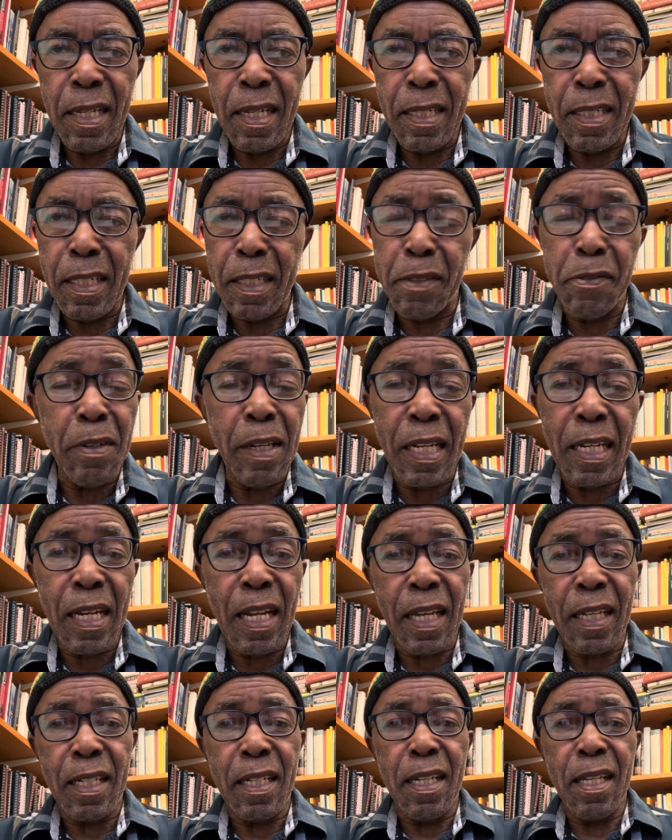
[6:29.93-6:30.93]
it's very
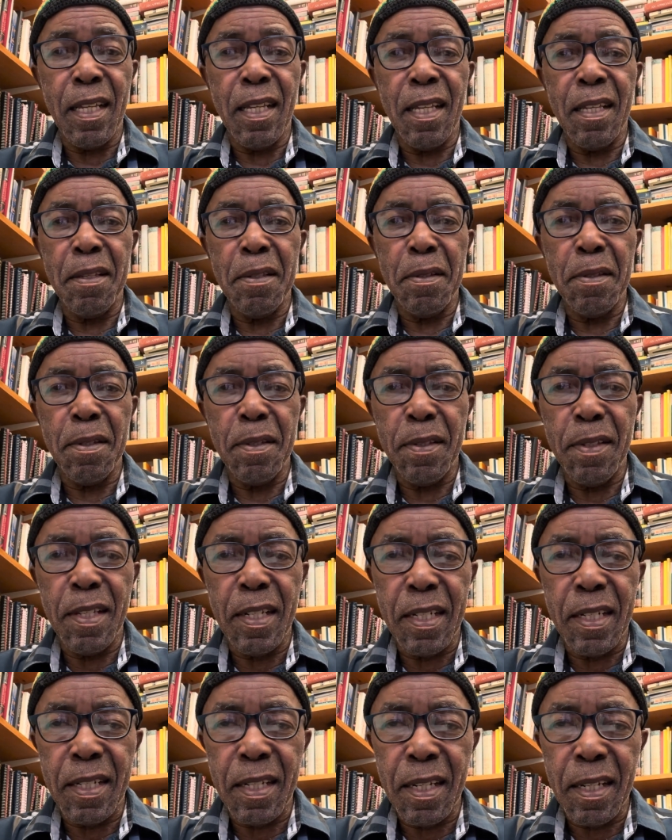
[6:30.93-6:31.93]
likely
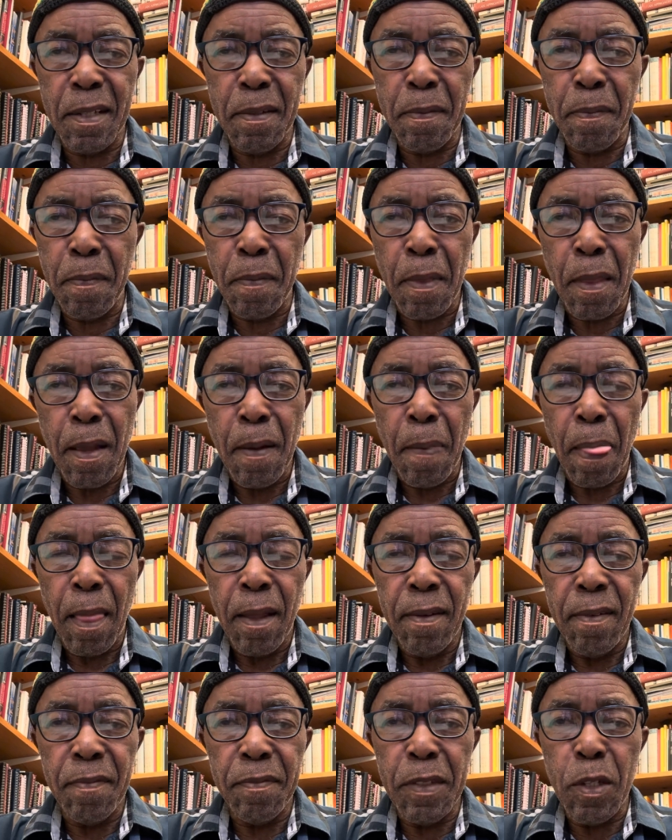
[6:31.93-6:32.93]
that
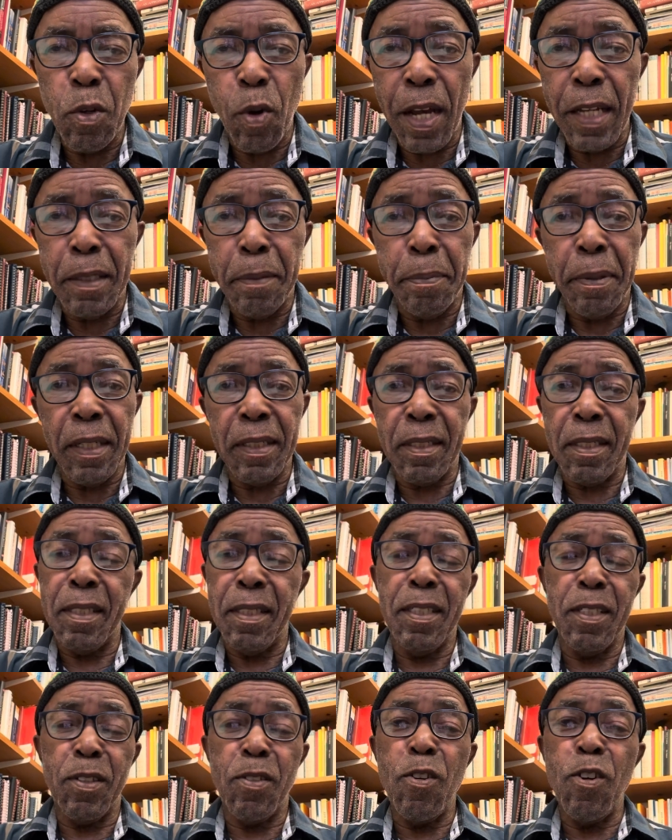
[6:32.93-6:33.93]
the white person
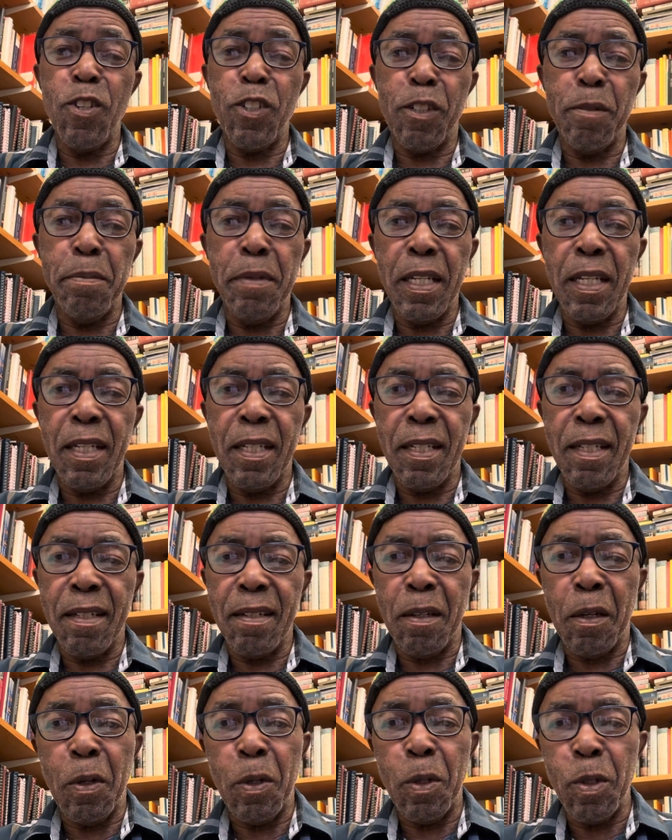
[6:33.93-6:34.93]
is going to be
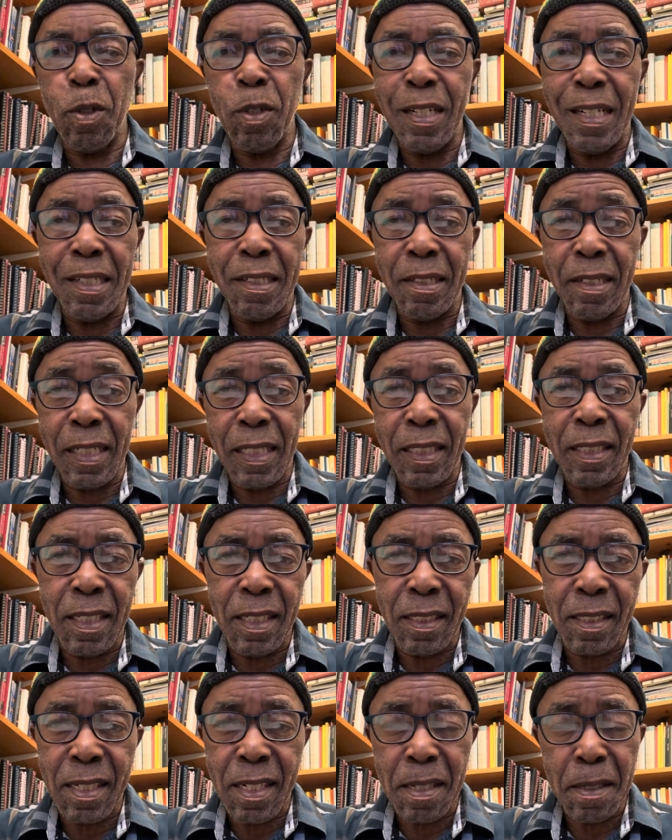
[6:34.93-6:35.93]
called
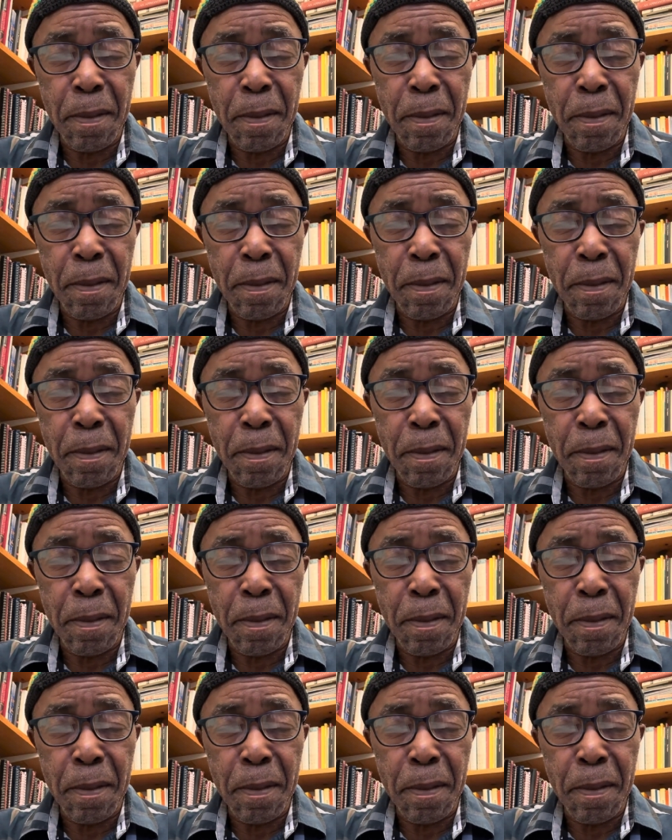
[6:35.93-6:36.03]
racist.